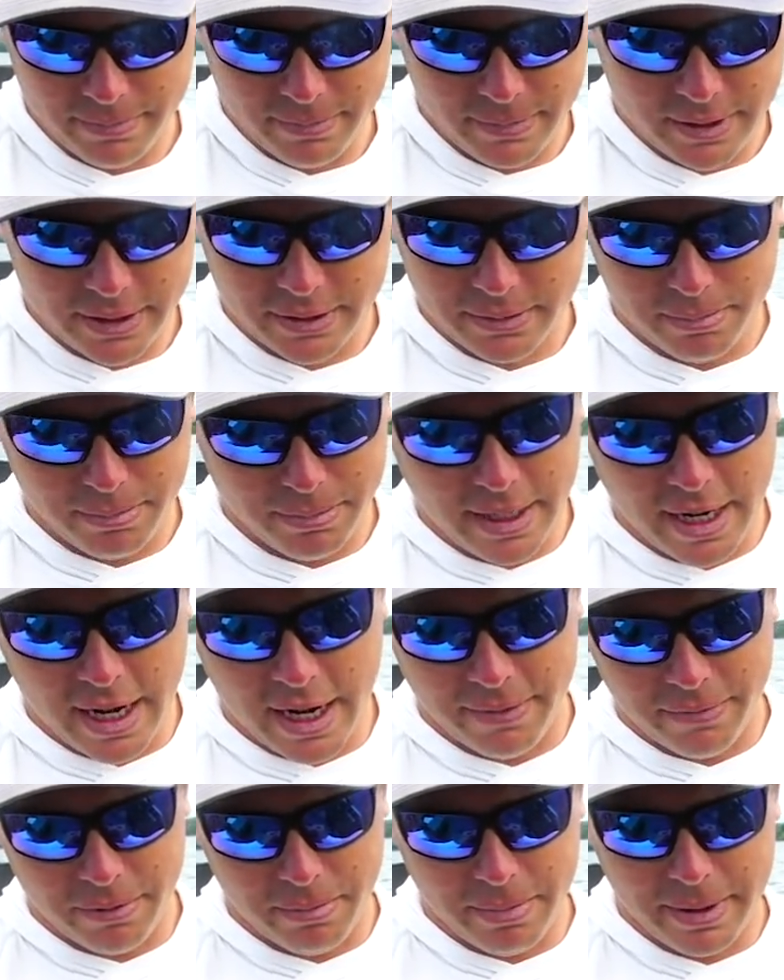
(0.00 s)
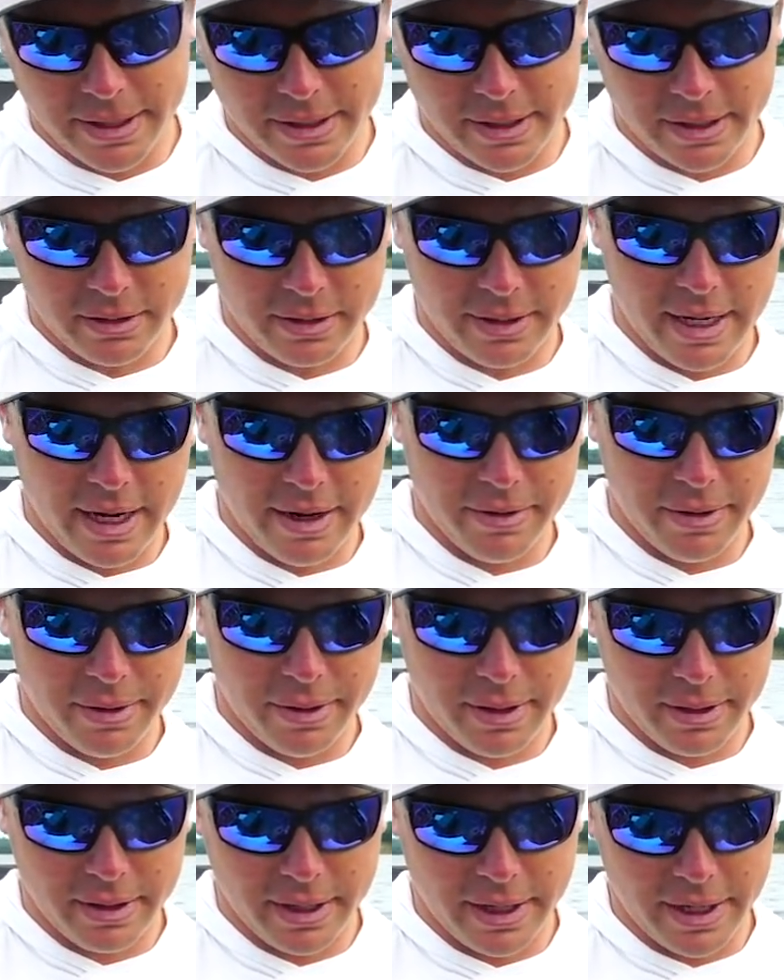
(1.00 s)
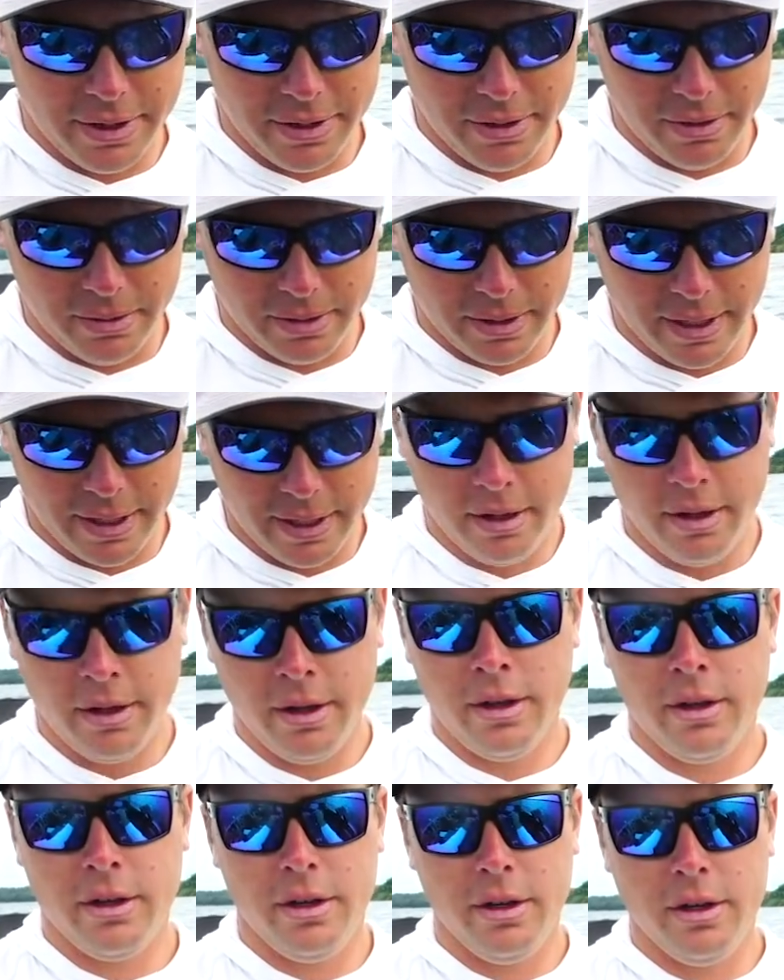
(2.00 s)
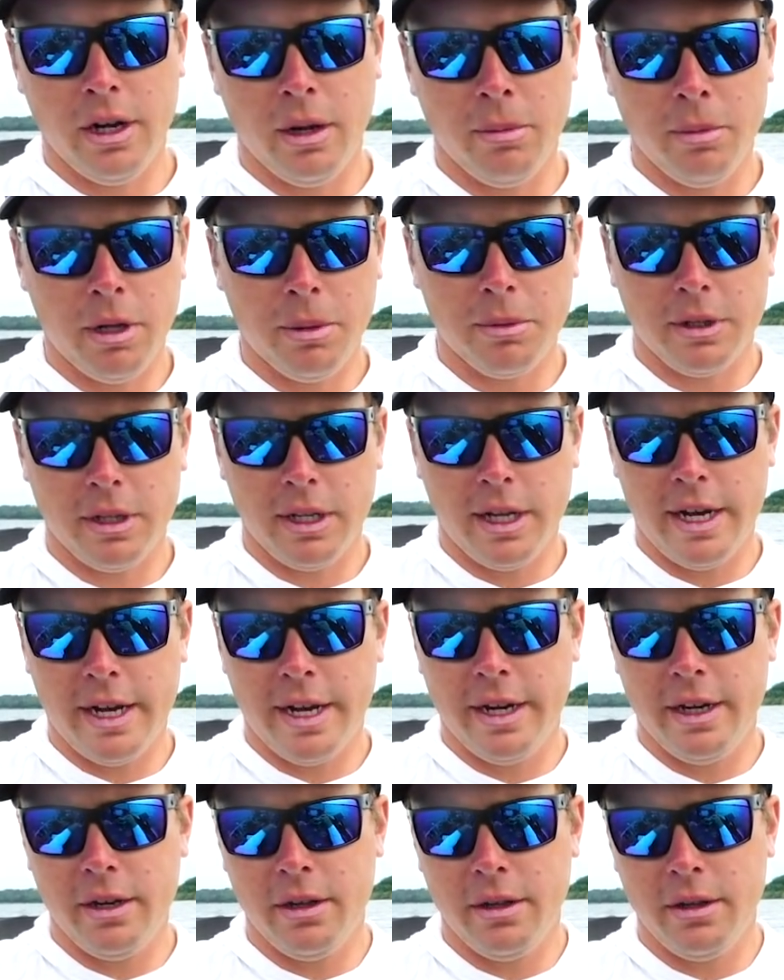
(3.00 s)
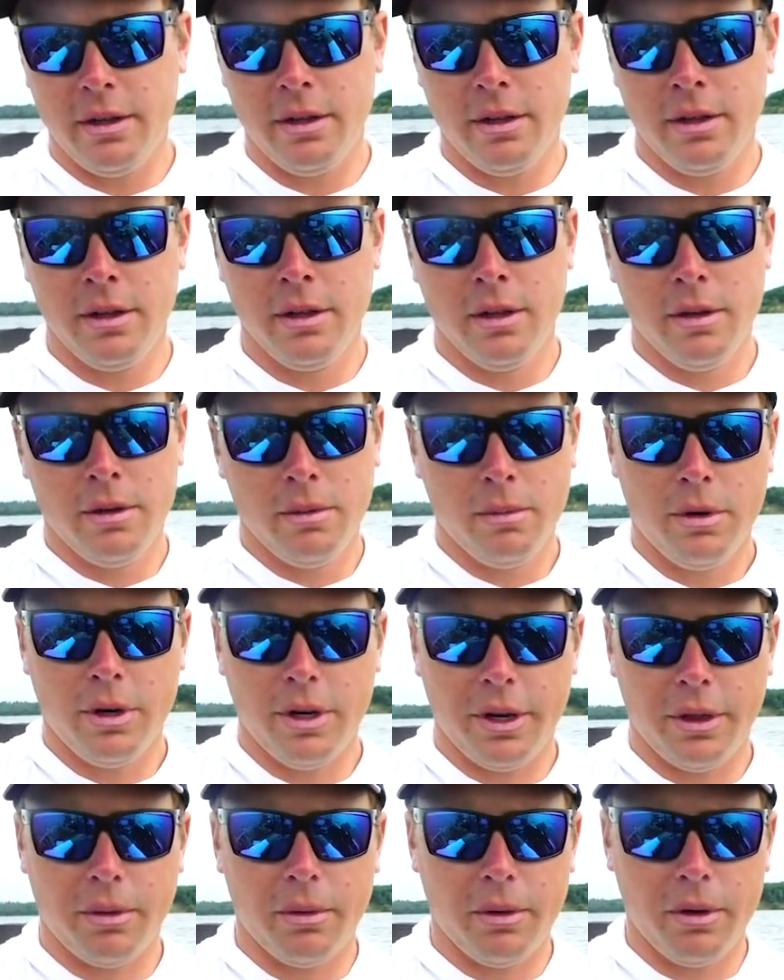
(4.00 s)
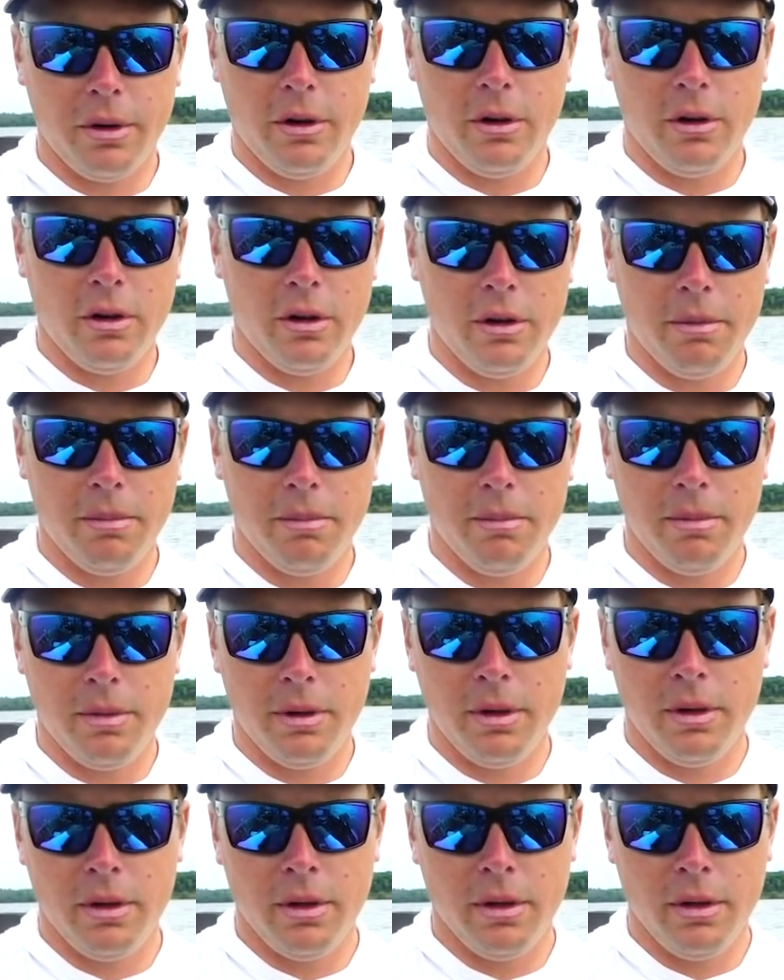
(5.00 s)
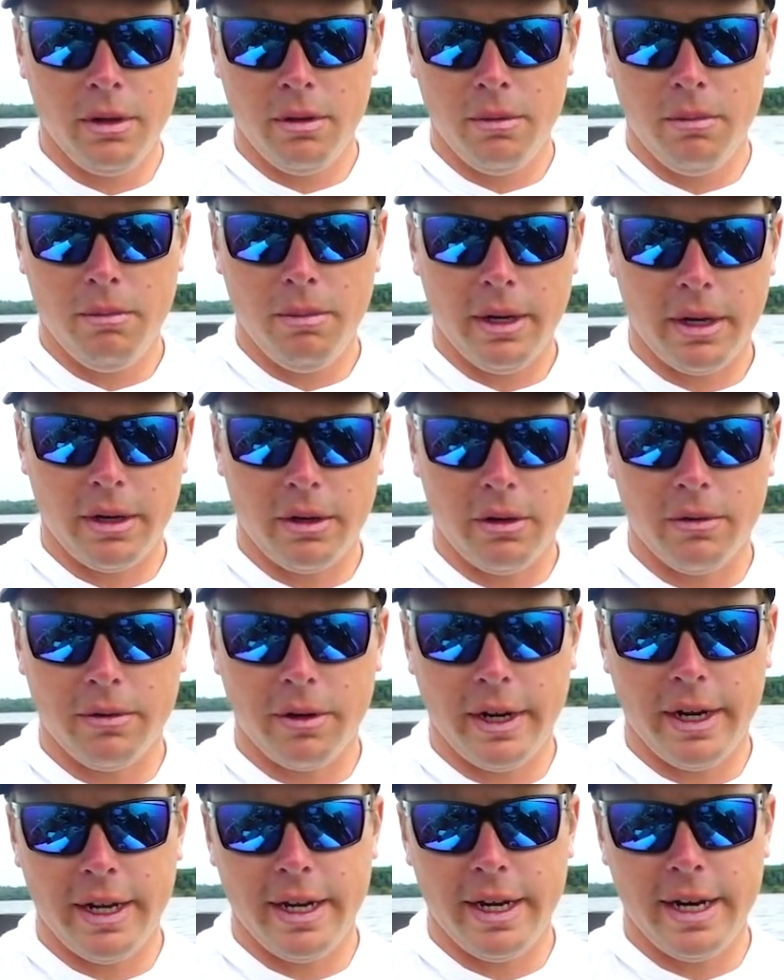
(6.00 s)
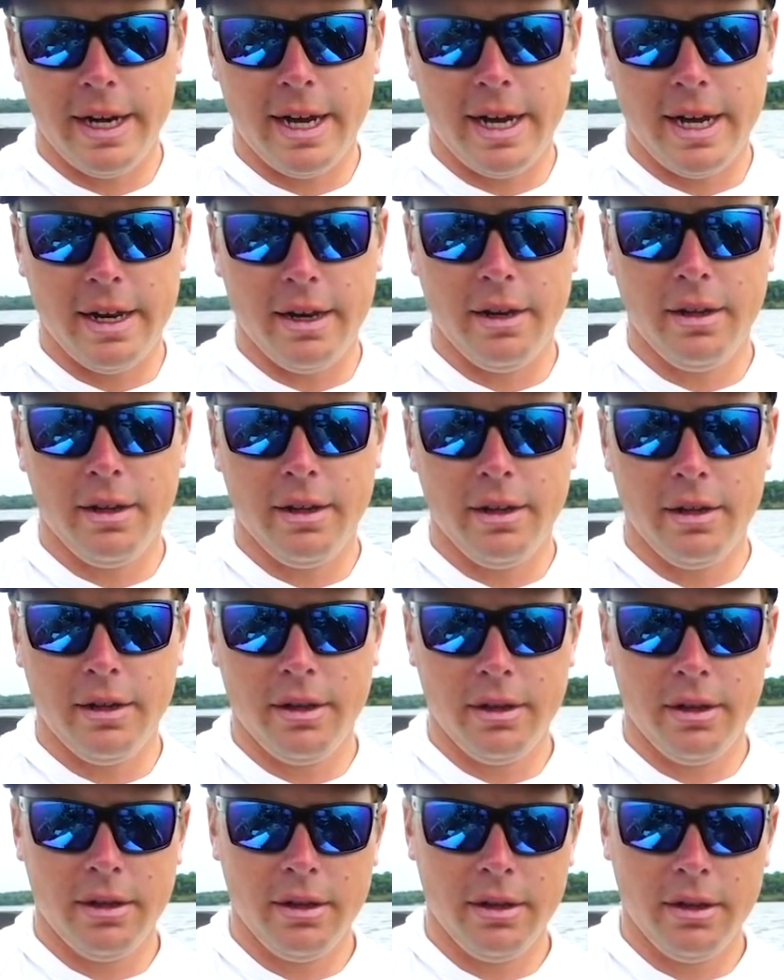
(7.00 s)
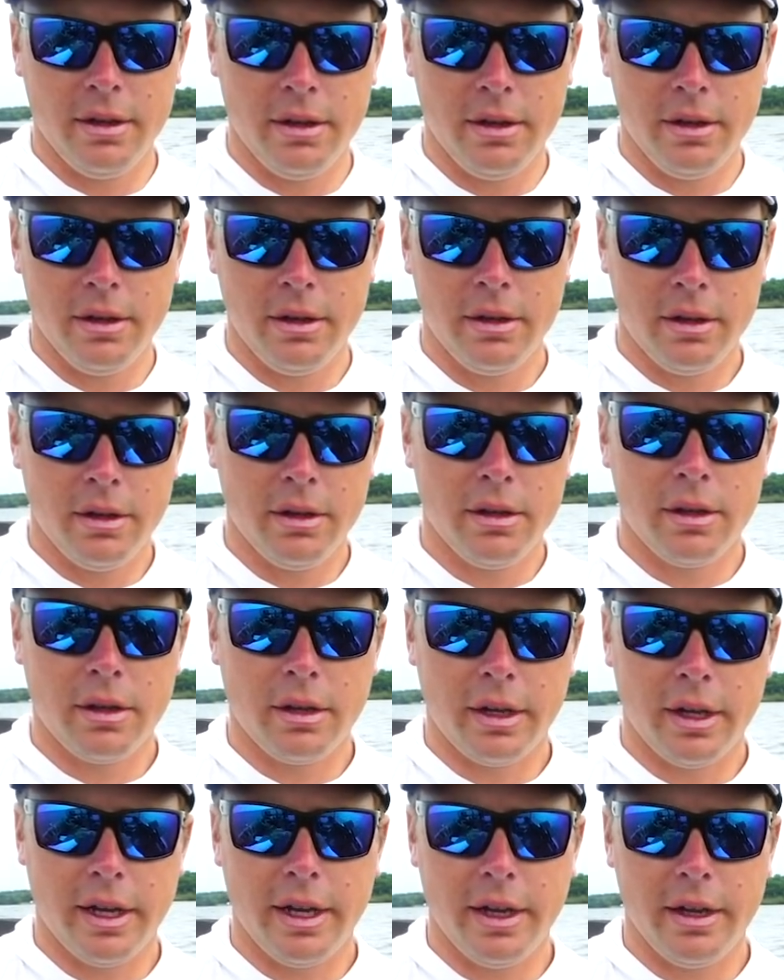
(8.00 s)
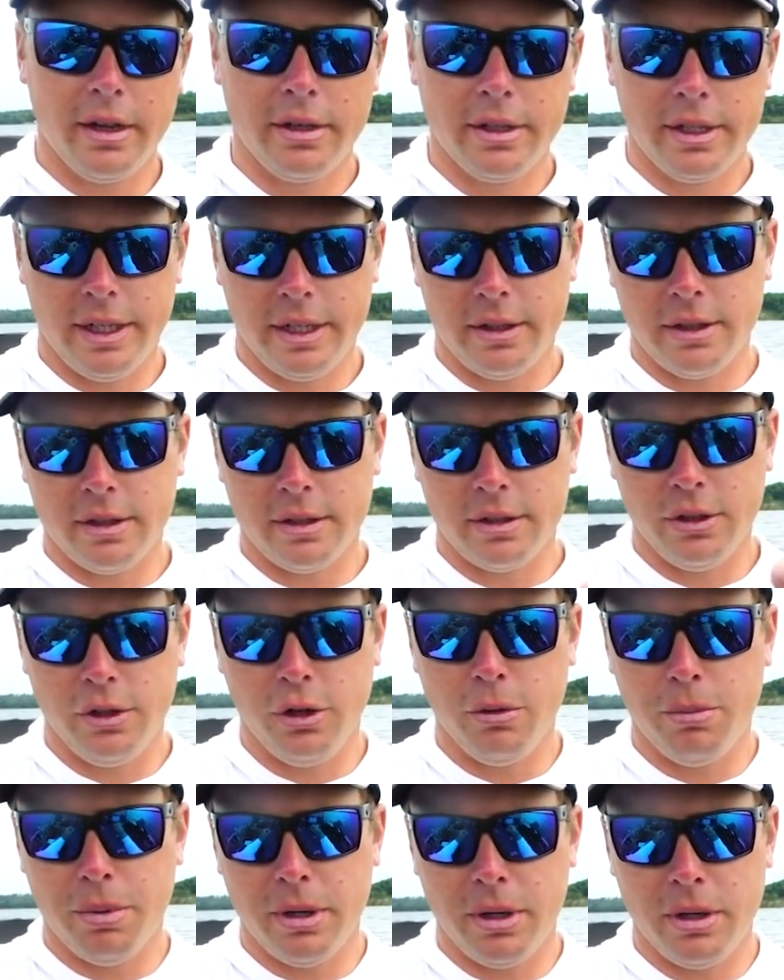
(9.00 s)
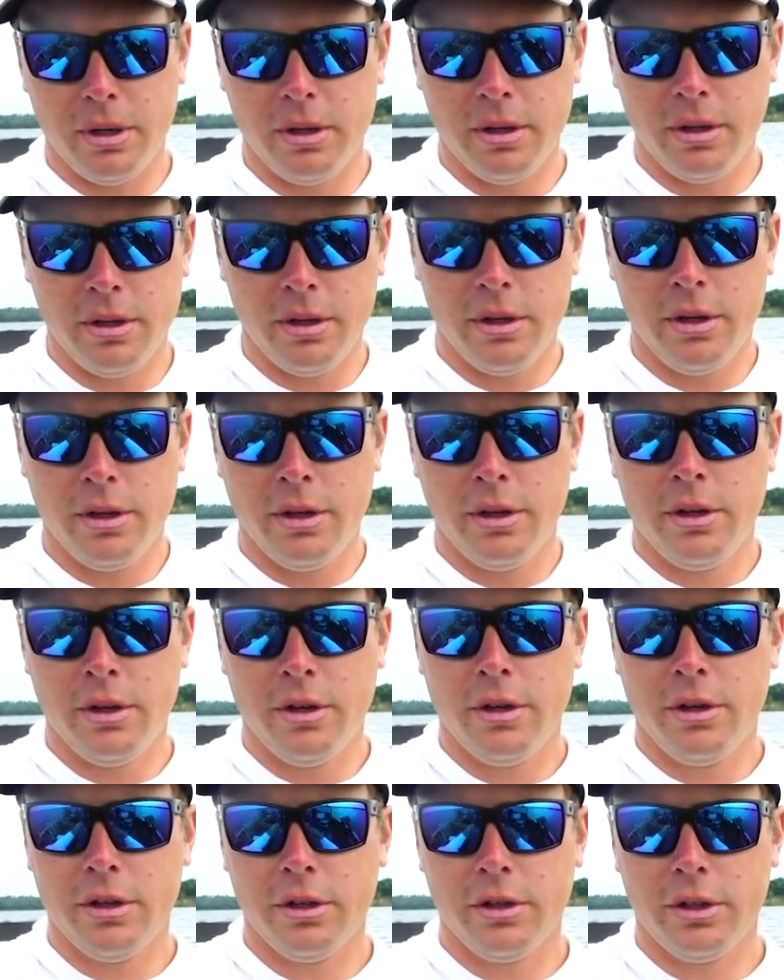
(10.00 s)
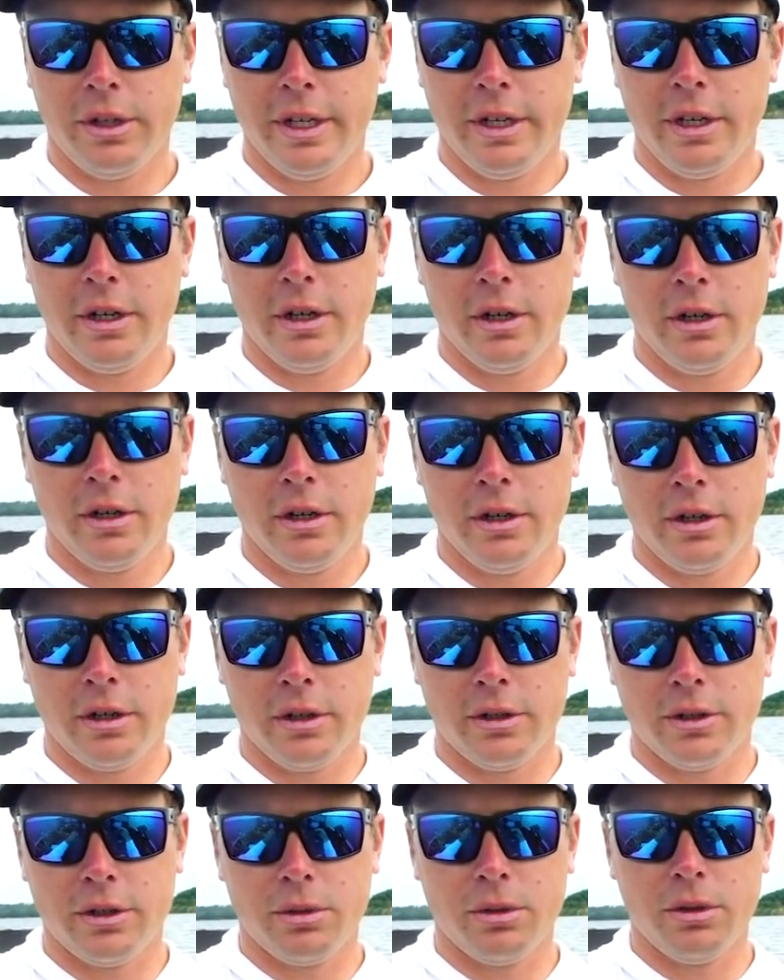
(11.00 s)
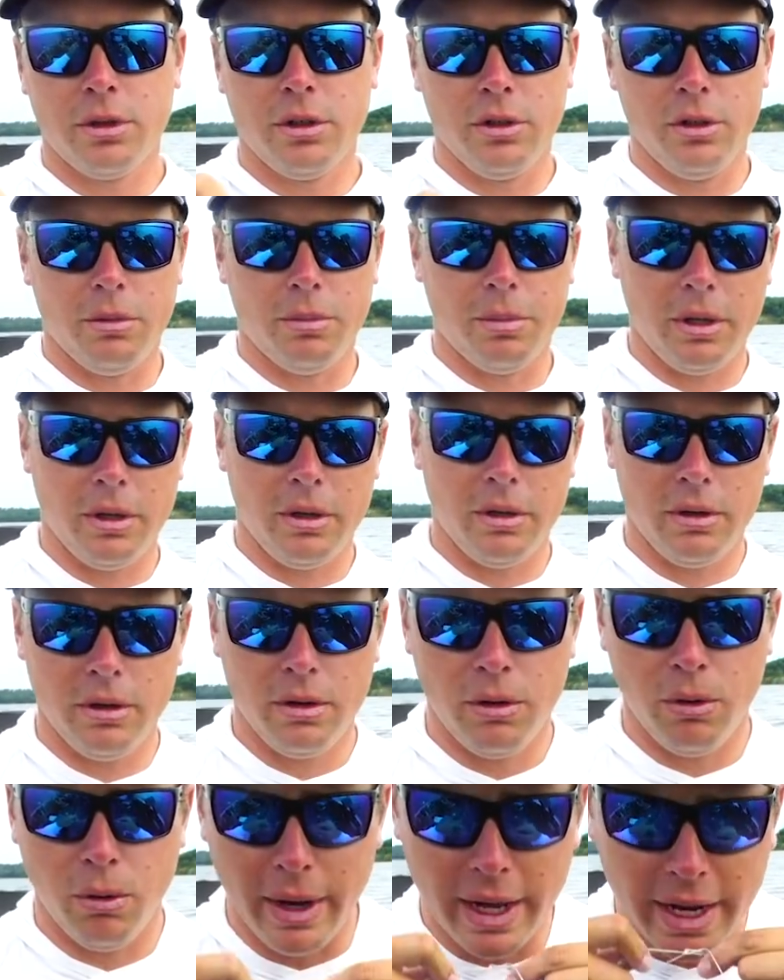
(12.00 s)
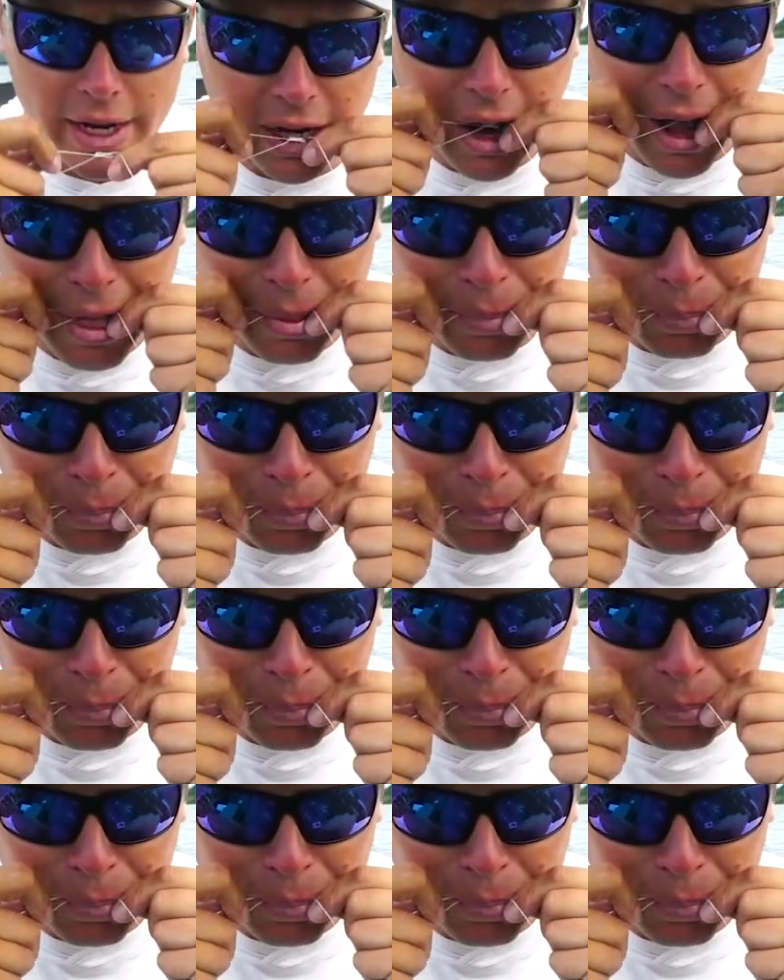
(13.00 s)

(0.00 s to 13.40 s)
this knot for basically everything that I do, okay? You double up the line, put it through, make an overhand knot, okay? Take this loop, your leader goes through the loop. Let it,